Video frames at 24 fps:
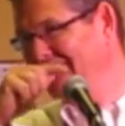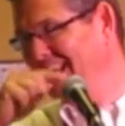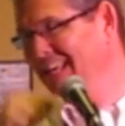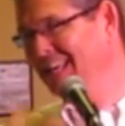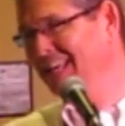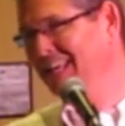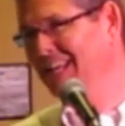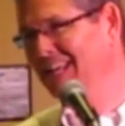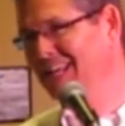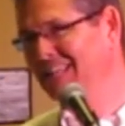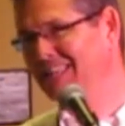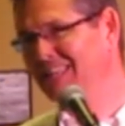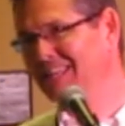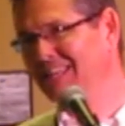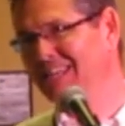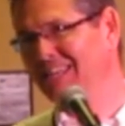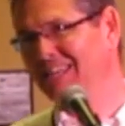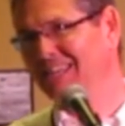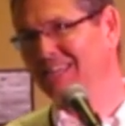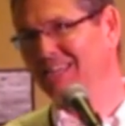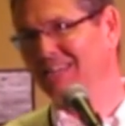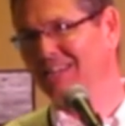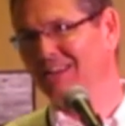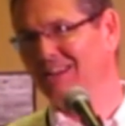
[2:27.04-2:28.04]
And I think,
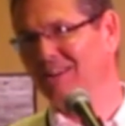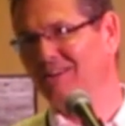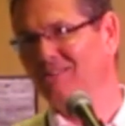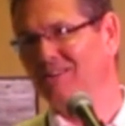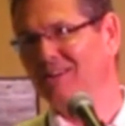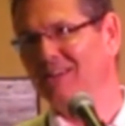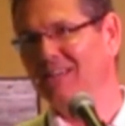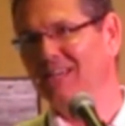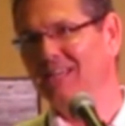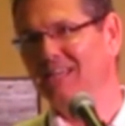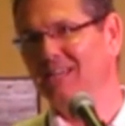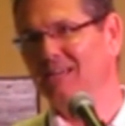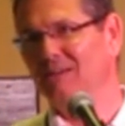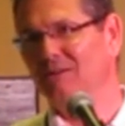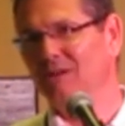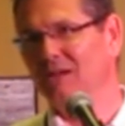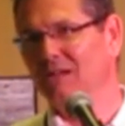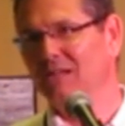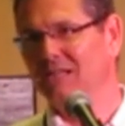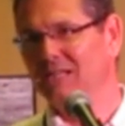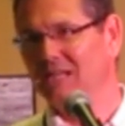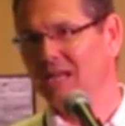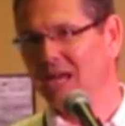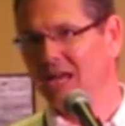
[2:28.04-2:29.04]
you know,
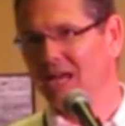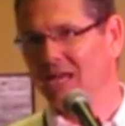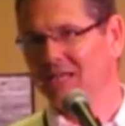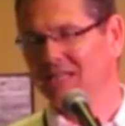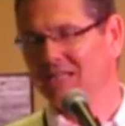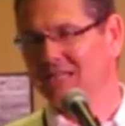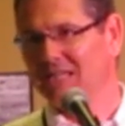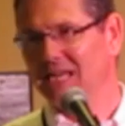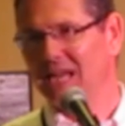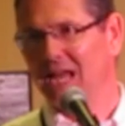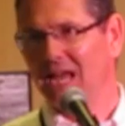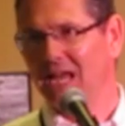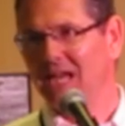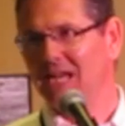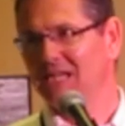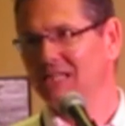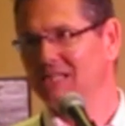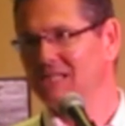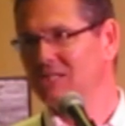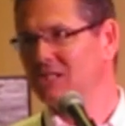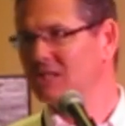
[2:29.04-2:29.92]
days